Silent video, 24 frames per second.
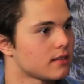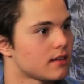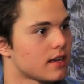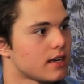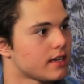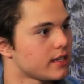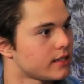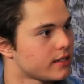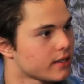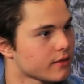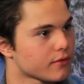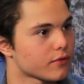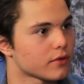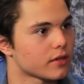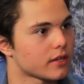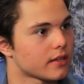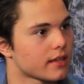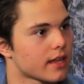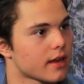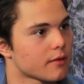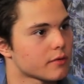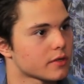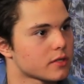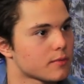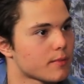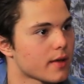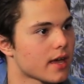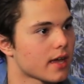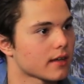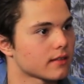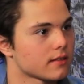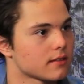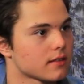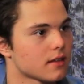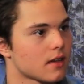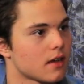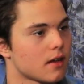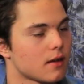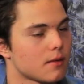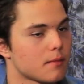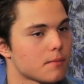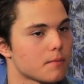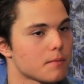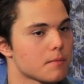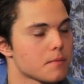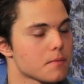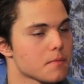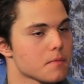any different in that respect.
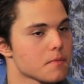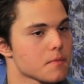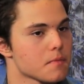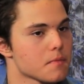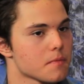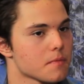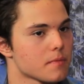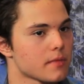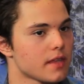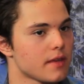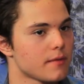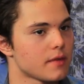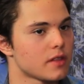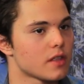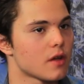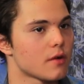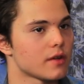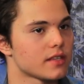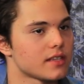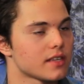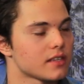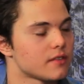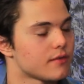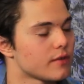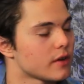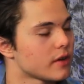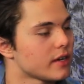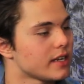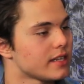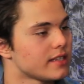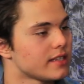Even though it's very